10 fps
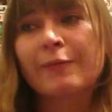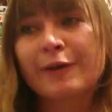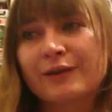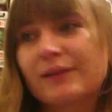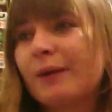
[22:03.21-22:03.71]

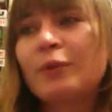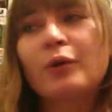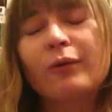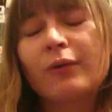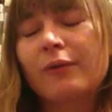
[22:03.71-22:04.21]
because I'm
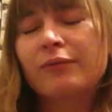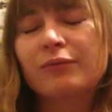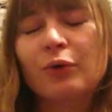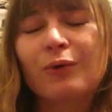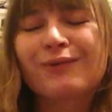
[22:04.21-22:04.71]

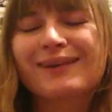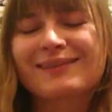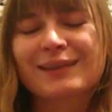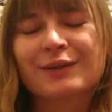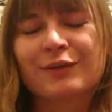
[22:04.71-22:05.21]

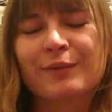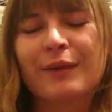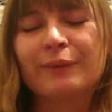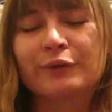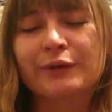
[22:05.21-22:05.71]
always going to
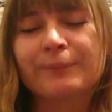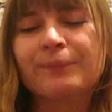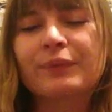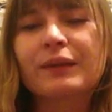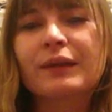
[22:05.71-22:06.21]
remember
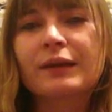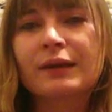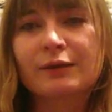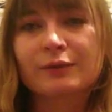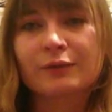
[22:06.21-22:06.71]
him.
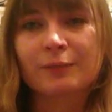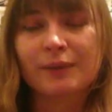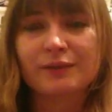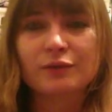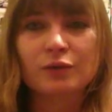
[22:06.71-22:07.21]
He was the
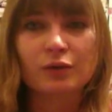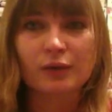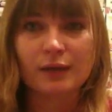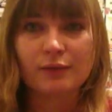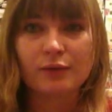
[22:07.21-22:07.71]
best
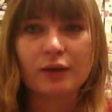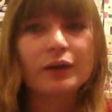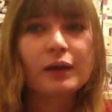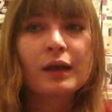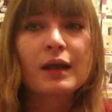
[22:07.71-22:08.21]
dog ever,
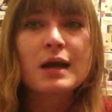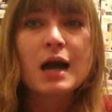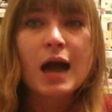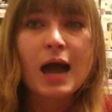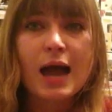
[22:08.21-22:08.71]

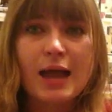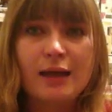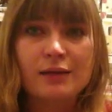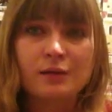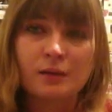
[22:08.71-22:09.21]

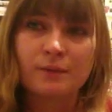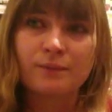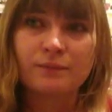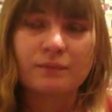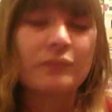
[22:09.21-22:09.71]
and
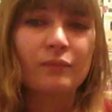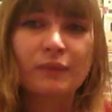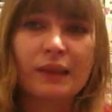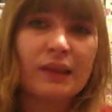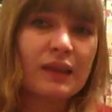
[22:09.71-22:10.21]

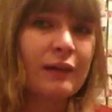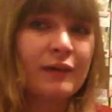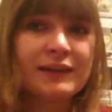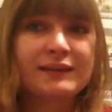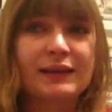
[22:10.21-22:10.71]

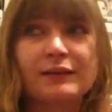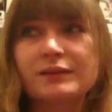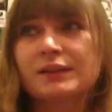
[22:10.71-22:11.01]
if his